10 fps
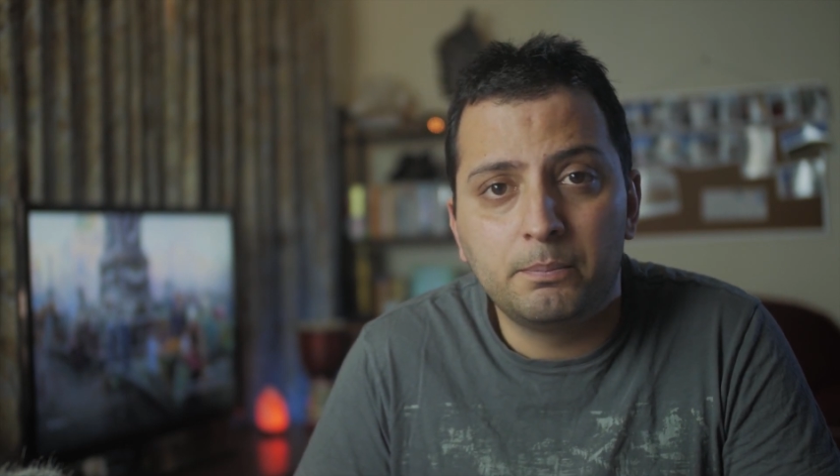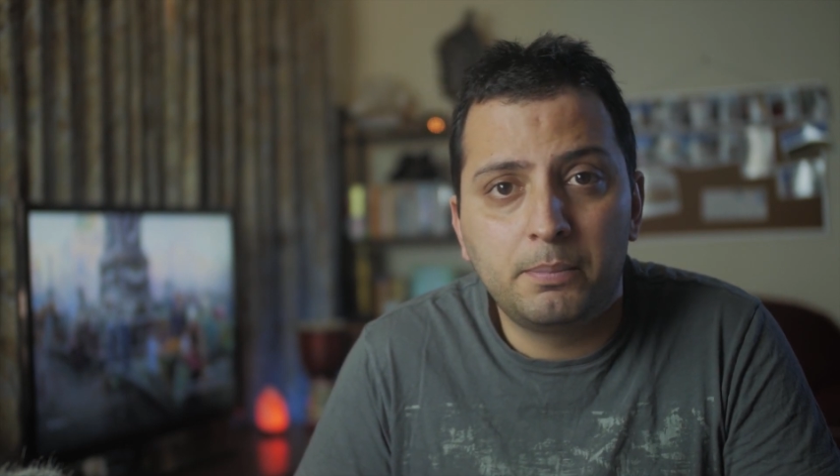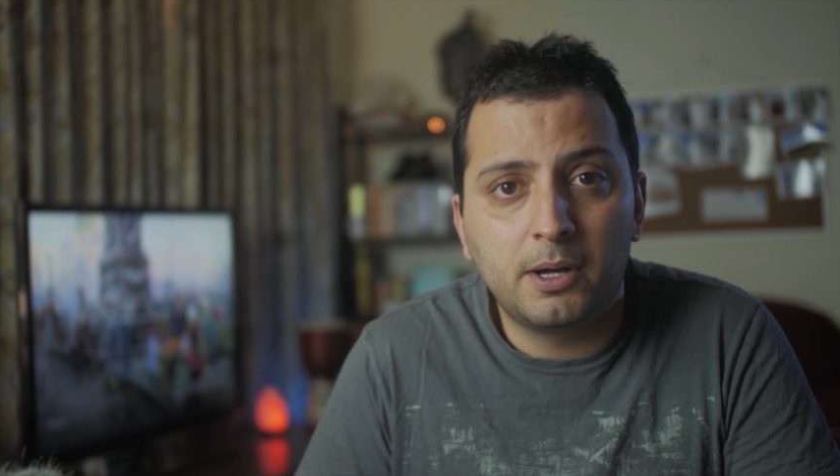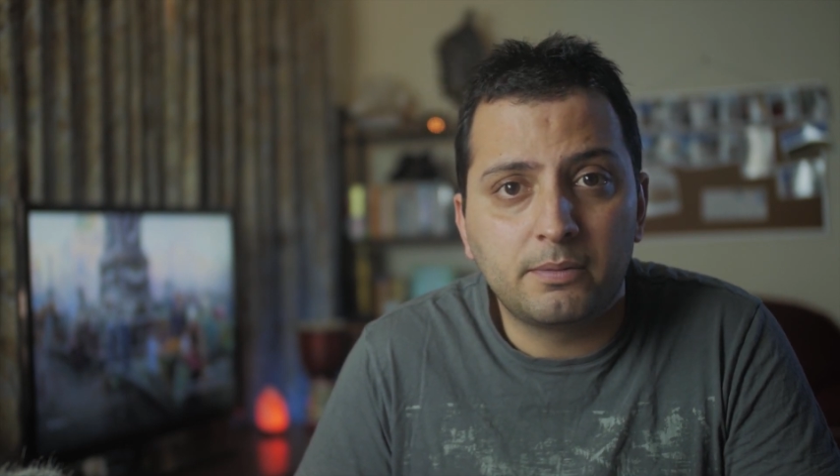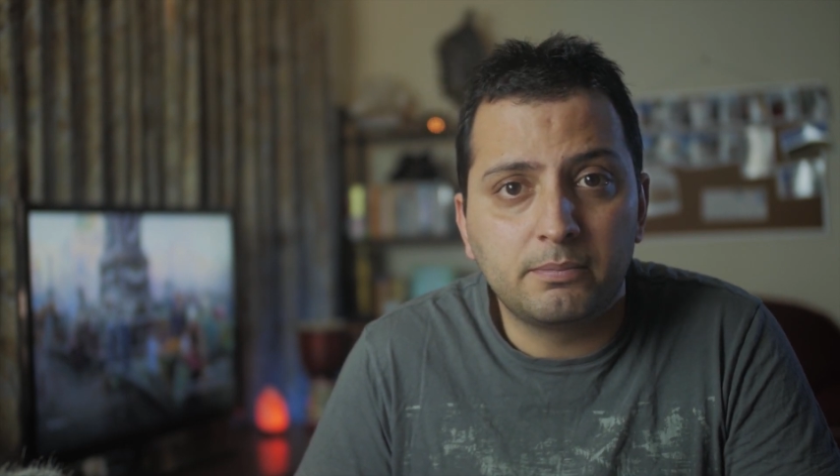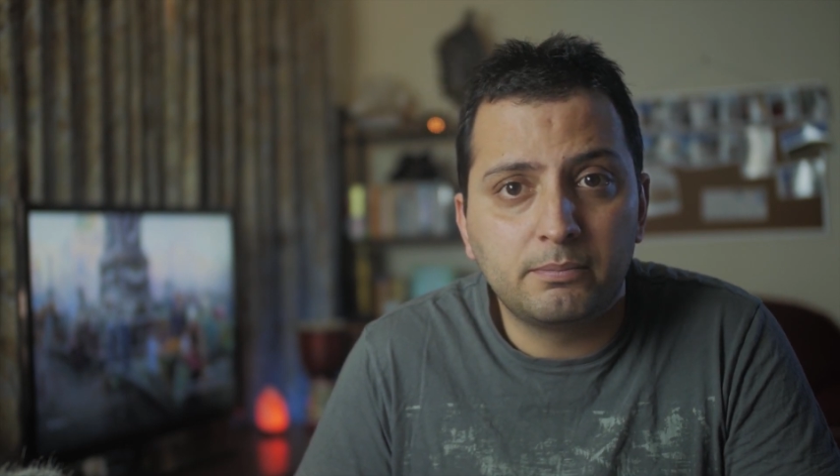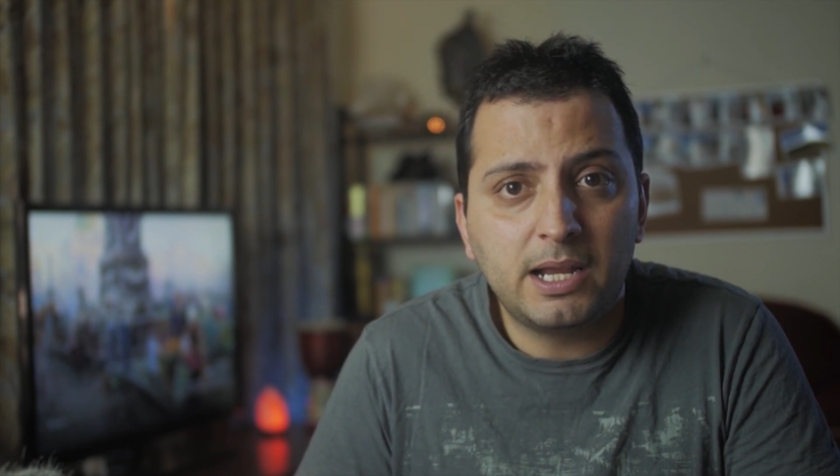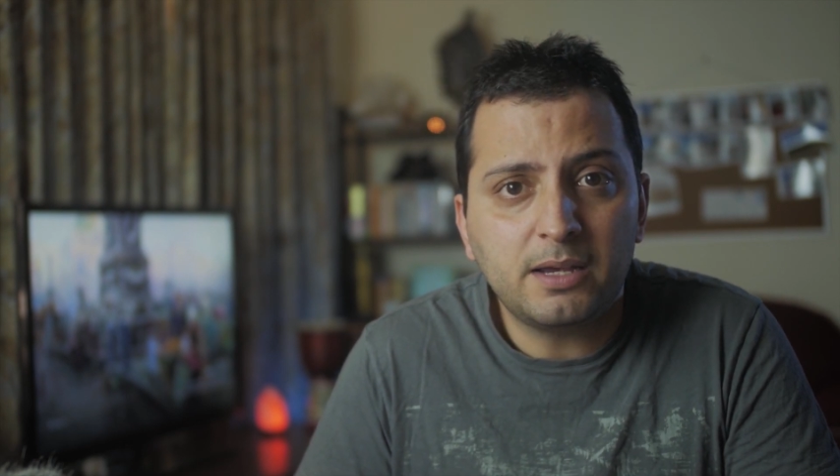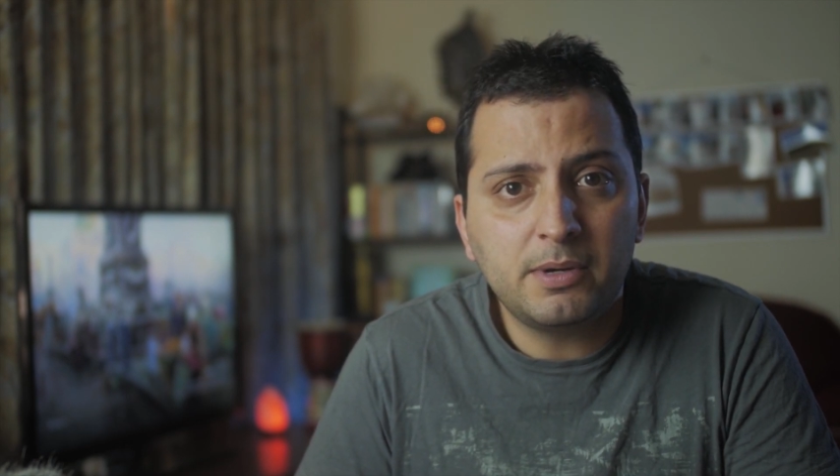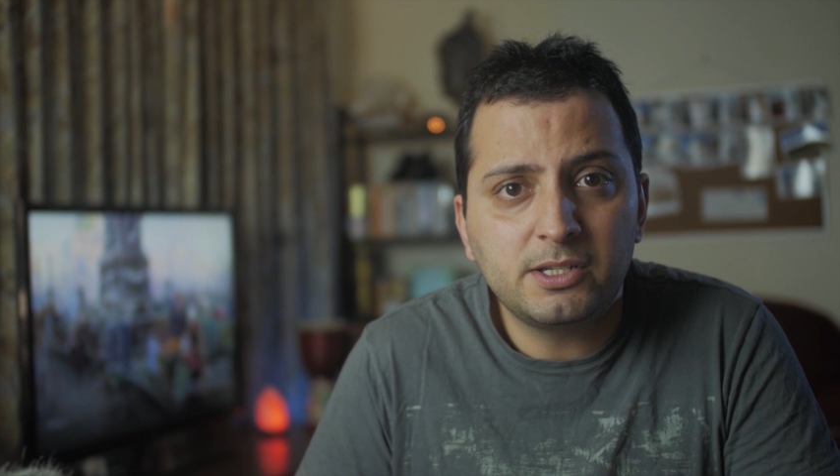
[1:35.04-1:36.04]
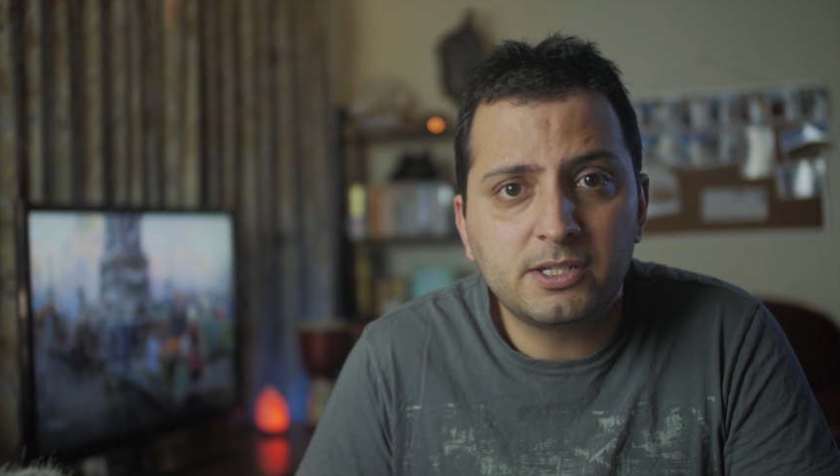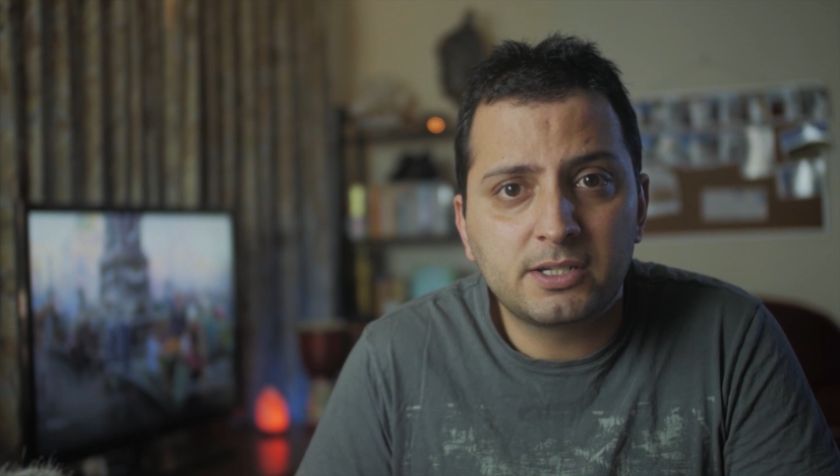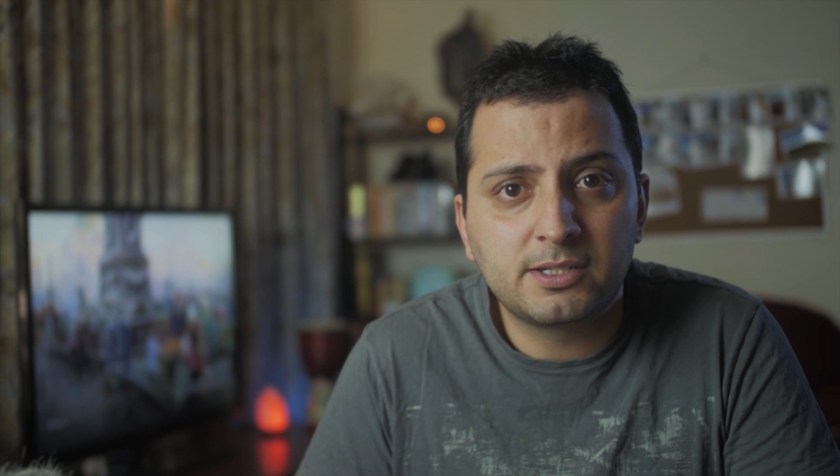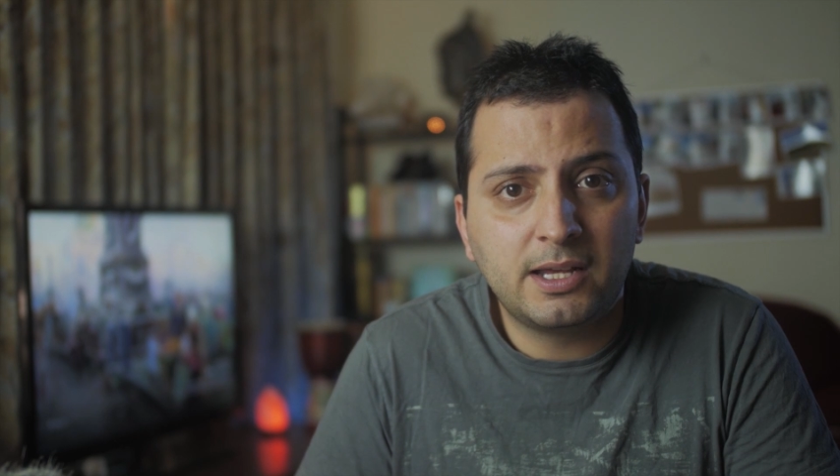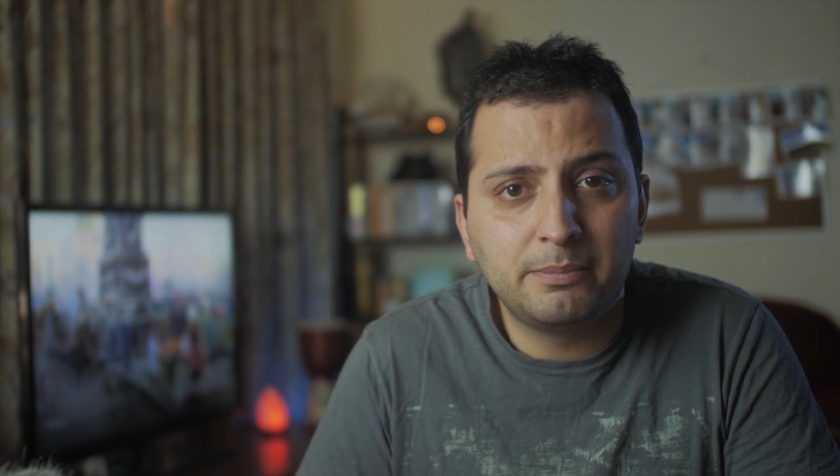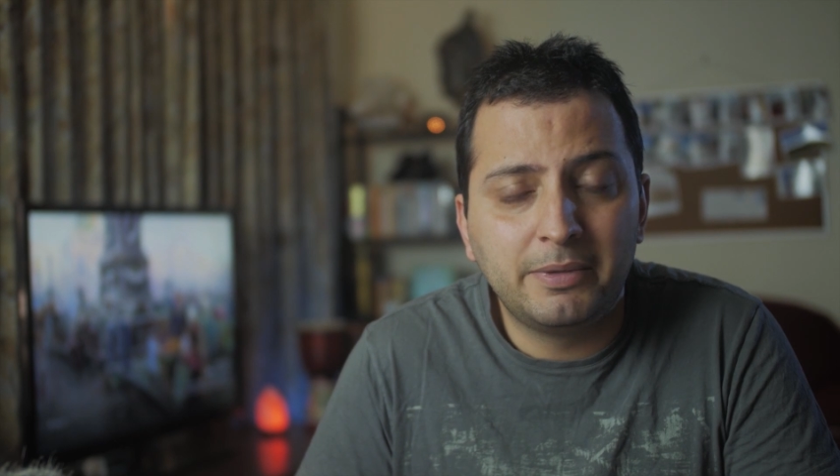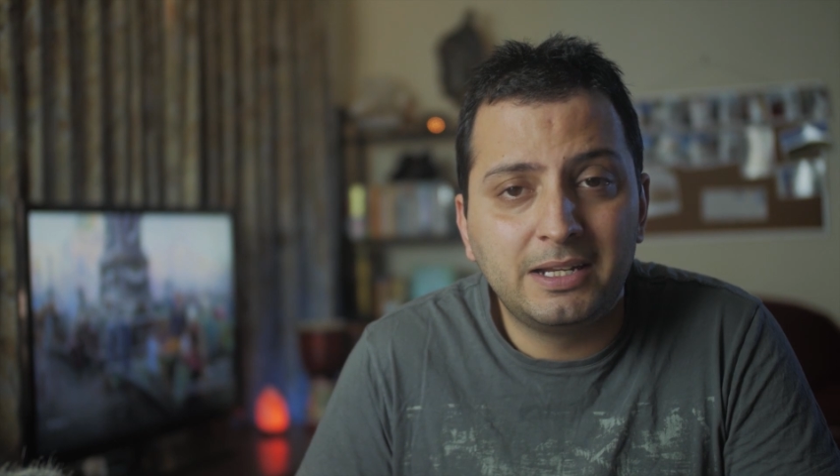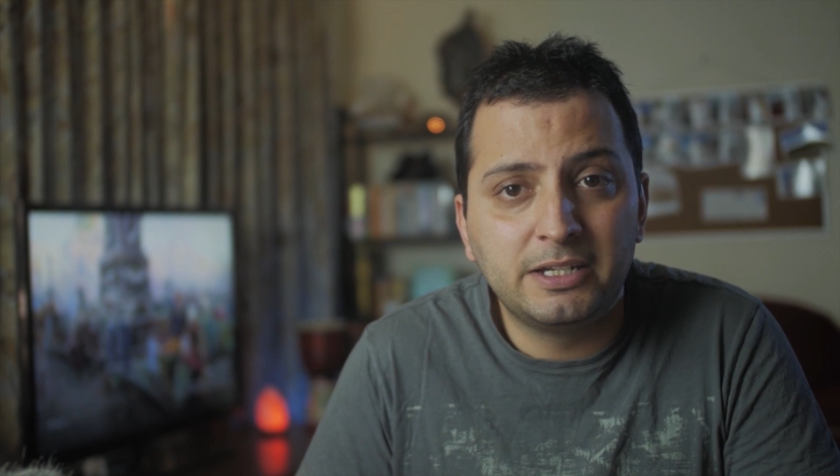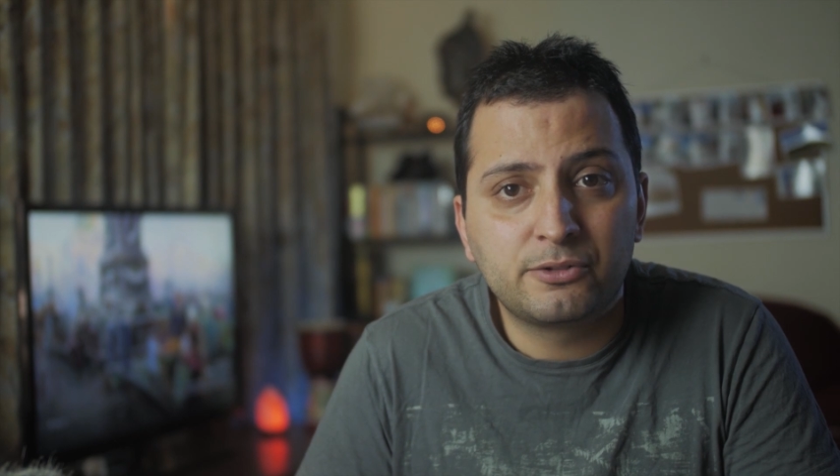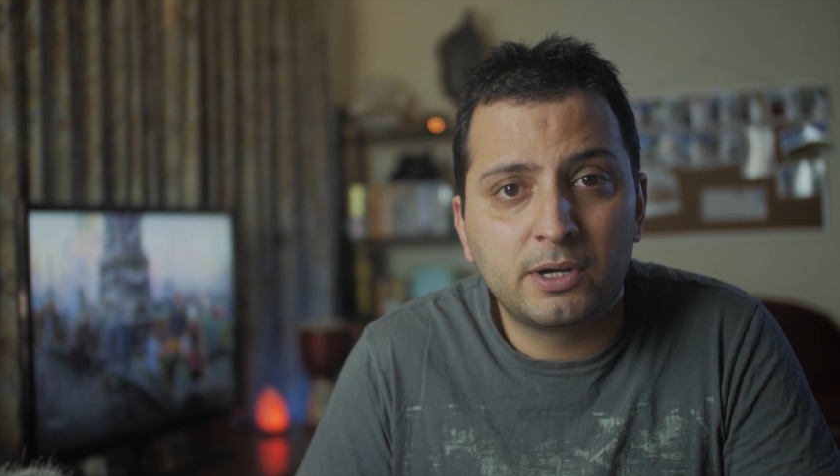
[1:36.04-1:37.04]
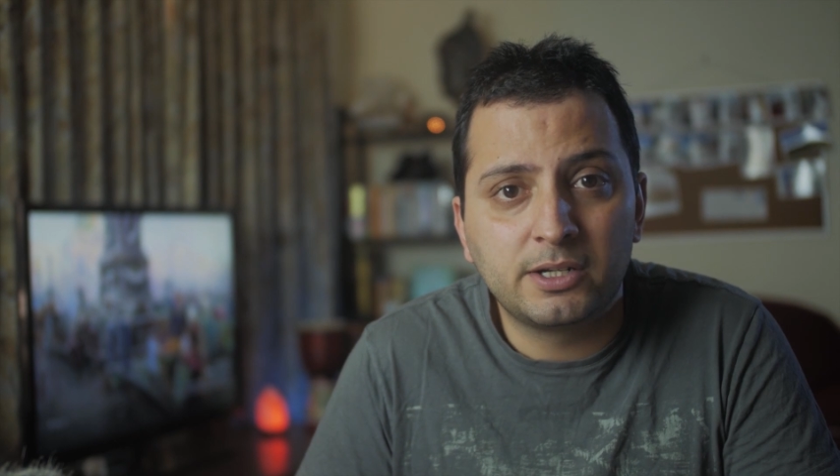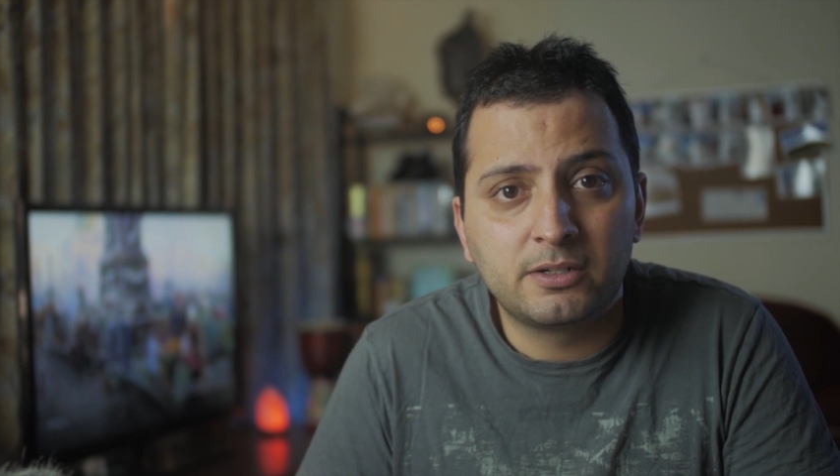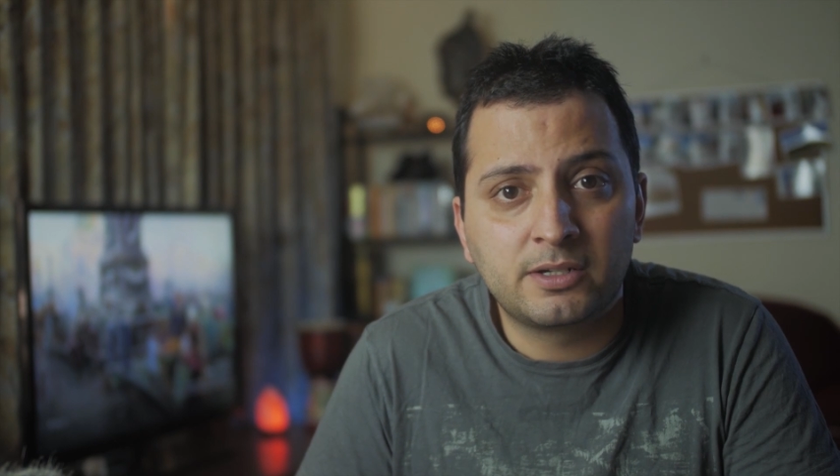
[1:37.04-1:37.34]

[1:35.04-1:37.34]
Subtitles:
But Blackmagic Design mainly tried to